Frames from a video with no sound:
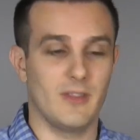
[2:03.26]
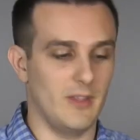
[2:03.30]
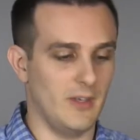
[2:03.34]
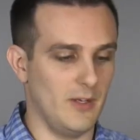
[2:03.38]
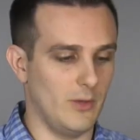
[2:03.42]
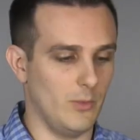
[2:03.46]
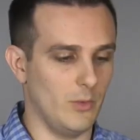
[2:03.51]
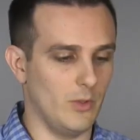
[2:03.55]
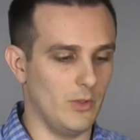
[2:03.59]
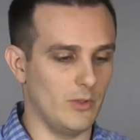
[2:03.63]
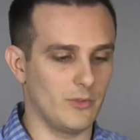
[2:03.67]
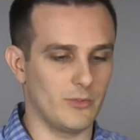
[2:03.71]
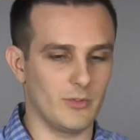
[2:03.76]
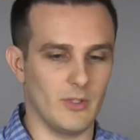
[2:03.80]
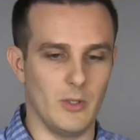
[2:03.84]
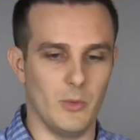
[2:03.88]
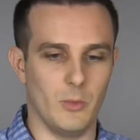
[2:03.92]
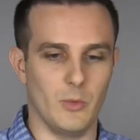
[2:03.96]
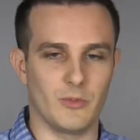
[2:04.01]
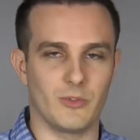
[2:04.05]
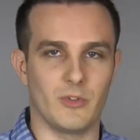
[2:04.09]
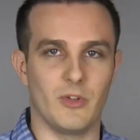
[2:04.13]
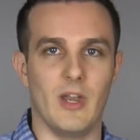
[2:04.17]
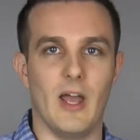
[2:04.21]
that it
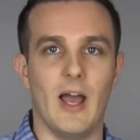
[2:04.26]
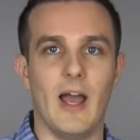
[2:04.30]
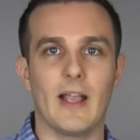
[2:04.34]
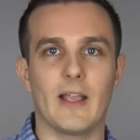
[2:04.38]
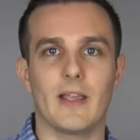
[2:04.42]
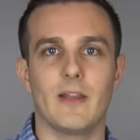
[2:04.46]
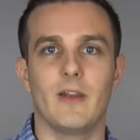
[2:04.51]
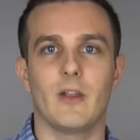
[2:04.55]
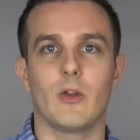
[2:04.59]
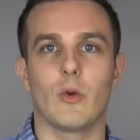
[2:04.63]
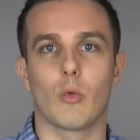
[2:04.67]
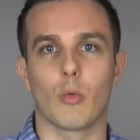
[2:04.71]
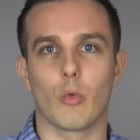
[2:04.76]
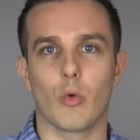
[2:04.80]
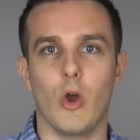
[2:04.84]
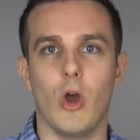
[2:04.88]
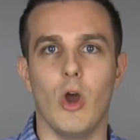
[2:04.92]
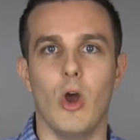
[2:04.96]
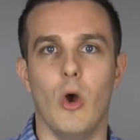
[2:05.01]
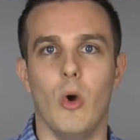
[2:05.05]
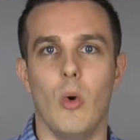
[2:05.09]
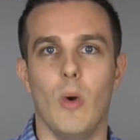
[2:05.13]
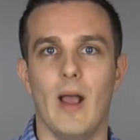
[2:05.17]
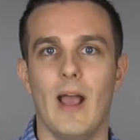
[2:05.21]
was not going to
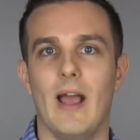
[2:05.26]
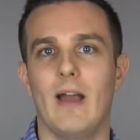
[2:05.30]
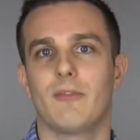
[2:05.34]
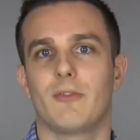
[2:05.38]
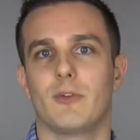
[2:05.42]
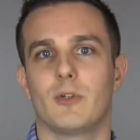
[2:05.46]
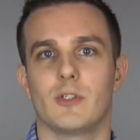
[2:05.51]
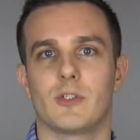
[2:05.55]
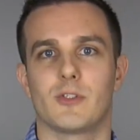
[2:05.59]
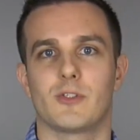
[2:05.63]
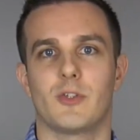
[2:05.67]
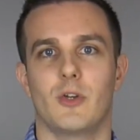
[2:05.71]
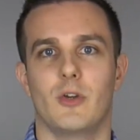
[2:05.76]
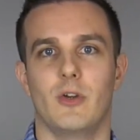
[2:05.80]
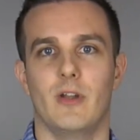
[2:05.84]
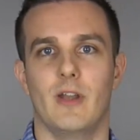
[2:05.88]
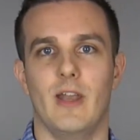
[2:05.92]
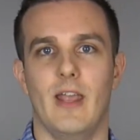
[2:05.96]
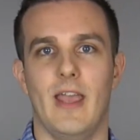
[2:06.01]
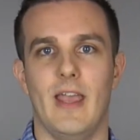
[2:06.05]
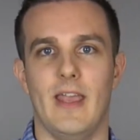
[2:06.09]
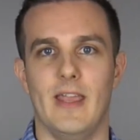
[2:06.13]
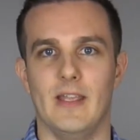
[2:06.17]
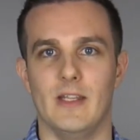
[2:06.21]
grow after a
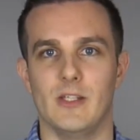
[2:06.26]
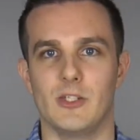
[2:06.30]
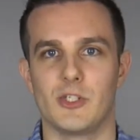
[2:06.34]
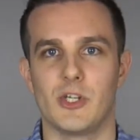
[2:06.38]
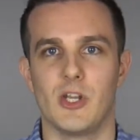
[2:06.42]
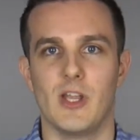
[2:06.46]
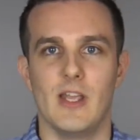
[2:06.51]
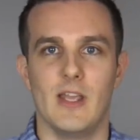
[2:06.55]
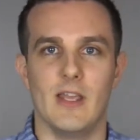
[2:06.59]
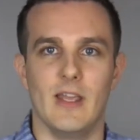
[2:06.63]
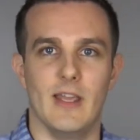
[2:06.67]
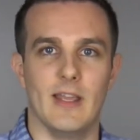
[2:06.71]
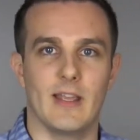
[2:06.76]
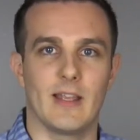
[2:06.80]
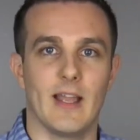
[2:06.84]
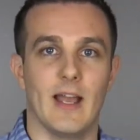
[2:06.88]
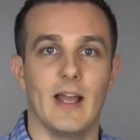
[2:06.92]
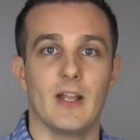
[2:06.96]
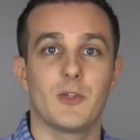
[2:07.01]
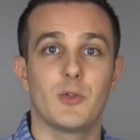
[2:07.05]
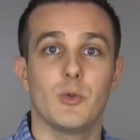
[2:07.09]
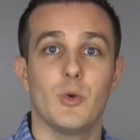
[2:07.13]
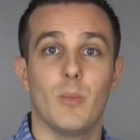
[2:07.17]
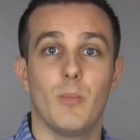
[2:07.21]
certain age. It
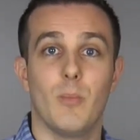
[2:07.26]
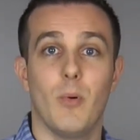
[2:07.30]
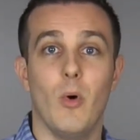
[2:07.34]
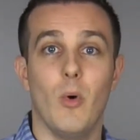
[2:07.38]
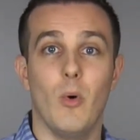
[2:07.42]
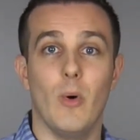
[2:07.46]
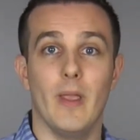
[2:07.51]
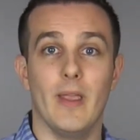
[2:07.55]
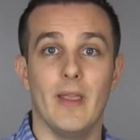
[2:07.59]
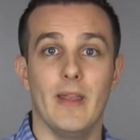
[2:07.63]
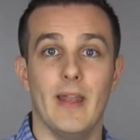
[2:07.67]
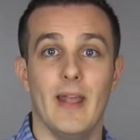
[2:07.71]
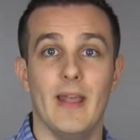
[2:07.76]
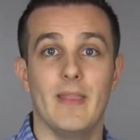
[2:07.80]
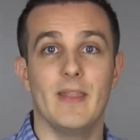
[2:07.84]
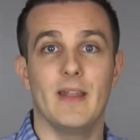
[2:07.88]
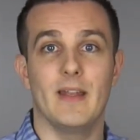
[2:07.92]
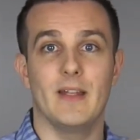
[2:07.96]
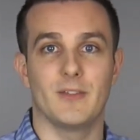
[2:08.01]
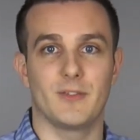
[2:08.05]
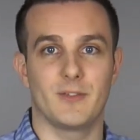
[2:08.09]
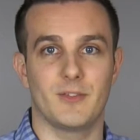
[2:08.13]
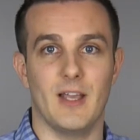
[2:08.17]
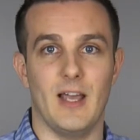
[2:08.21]
got to a point and
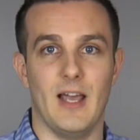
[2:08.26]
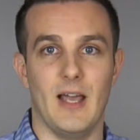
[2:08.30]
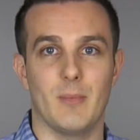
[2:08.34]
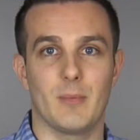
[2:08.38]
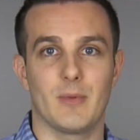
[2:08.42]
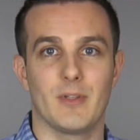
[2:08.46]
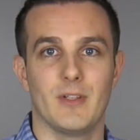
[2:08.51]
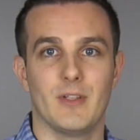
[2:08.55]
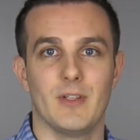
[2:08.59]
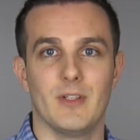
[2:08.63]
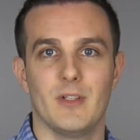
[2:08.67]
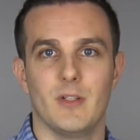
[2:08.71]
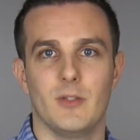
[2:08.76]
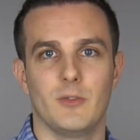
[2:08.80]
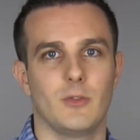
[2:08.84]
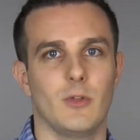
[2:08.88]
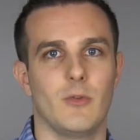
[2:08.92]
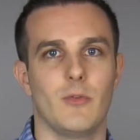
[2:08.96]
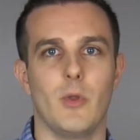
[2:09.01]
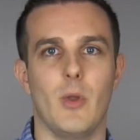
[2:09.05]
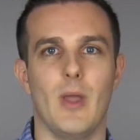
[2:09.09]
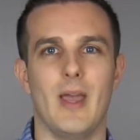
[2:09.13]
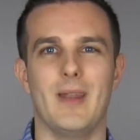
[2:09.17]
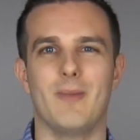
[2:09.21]
then it stopped. So
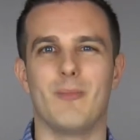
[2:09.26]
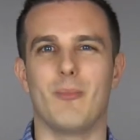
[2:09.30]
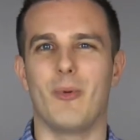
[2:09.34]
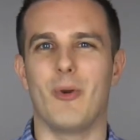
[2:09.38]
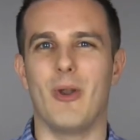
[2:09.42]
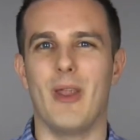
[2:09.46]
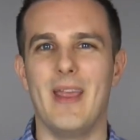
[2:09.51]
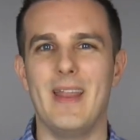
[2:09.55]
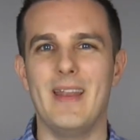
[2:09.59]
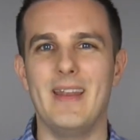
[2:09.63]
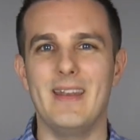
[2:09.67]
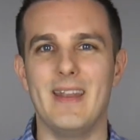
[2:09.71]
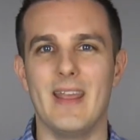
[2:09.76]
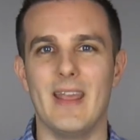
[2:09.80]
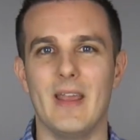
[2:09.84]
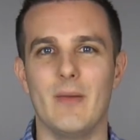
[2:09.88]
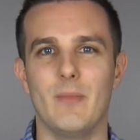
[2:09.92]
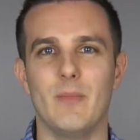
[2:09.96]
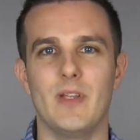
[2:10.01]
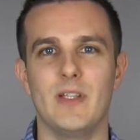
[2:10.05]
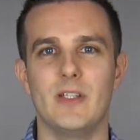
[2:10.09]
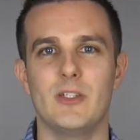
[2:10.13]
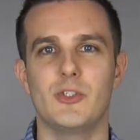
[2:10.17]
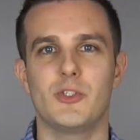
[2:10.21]
if you had brain
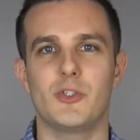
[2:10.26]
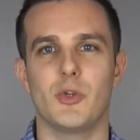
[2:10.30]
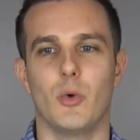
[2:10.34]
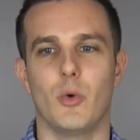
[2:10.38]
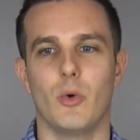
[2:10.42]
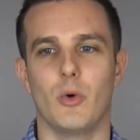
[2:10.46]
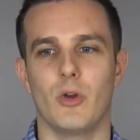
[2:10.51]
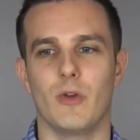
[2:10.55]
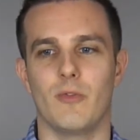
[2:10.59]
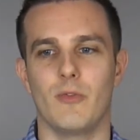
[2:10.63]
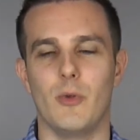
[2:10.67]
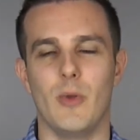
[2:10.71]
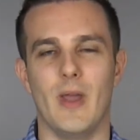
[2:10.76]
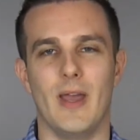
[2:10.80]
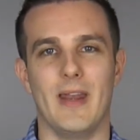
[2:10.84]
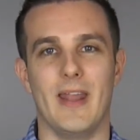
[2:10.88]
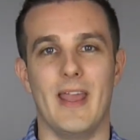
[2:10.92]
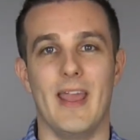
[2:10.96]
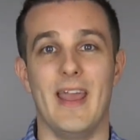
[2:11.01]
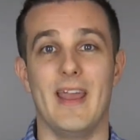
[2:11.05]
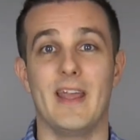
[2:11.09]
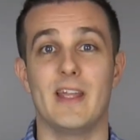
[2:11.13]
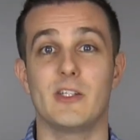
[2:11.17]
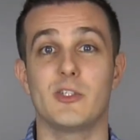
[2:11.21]
damage or if you had
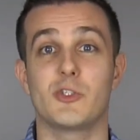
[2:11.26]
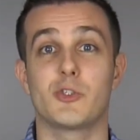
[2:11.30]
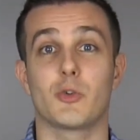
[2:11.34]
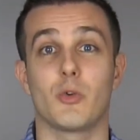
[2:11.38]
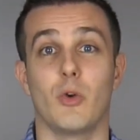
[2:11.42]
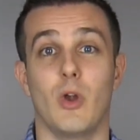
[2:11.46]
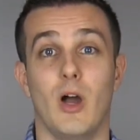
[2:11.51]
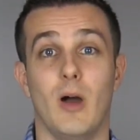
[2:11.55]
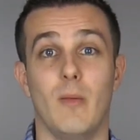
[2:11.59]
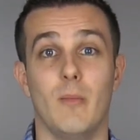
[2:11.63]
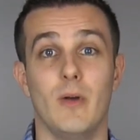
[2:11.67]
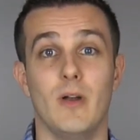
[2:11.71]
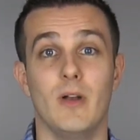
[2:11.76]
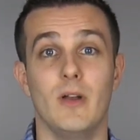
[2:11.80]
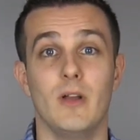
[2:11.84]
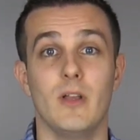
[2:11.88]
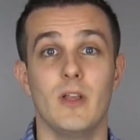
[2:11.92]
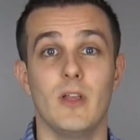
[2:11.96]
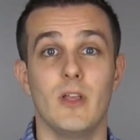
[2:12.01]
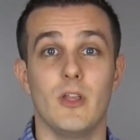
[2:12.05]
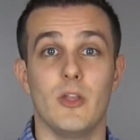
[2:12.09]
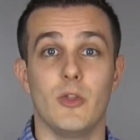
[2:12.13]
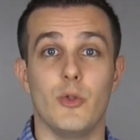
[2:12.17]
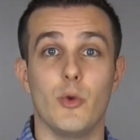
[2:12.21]
a head trauma,
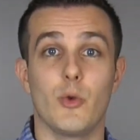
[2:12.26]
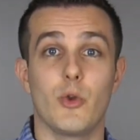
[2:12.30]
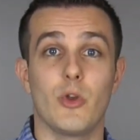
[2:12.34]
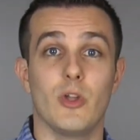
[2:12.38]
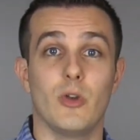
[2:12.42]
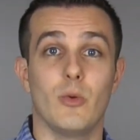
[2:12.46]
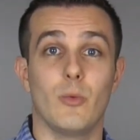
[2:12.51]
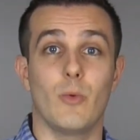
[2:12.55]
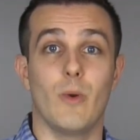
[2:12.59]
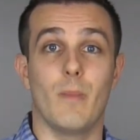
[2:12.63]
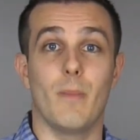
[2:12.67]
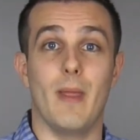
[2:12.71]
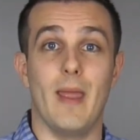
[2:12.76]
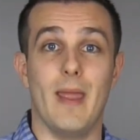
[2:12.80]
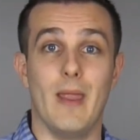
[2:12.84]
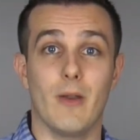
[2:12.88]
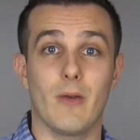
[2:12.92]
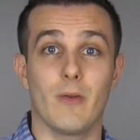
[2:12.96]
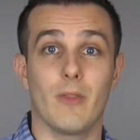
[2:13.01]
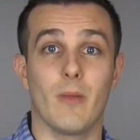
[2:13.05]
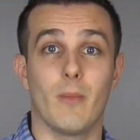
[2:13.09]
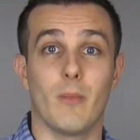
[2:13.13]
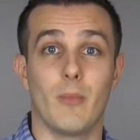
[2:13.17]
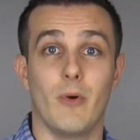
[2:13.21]
you couldn't
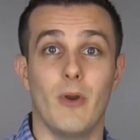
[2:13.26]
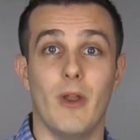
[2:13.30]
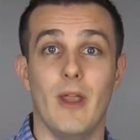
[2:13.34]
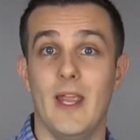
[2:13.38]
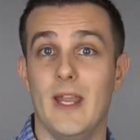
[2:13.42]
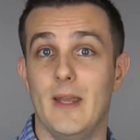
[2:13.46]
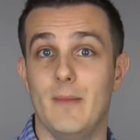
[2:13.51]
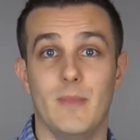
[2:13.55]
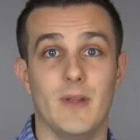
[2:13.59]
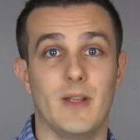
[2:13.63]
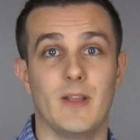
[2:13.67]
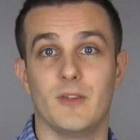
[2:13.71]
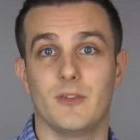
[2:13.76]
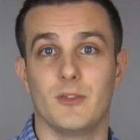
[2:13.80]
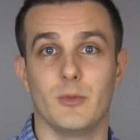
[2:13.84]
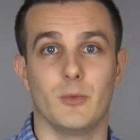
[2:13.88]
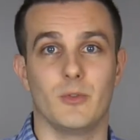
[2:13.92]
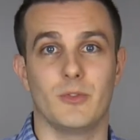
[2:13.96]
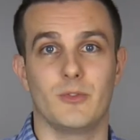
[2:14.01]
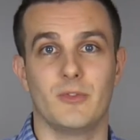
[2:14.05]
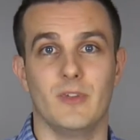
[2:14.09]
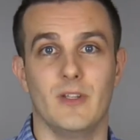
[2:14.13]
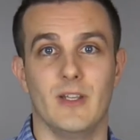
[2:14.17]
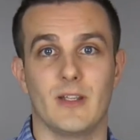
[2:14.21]
repair the brain because it
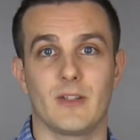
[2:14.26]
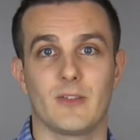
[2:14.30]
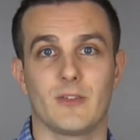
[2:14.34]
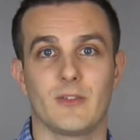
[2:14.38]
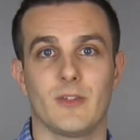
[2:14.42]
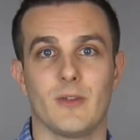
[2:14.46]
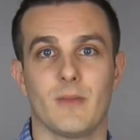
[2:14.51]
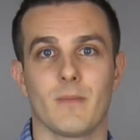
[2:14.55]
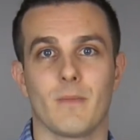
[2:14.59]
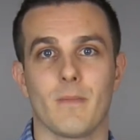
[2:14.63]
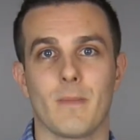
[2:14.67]
was fixed.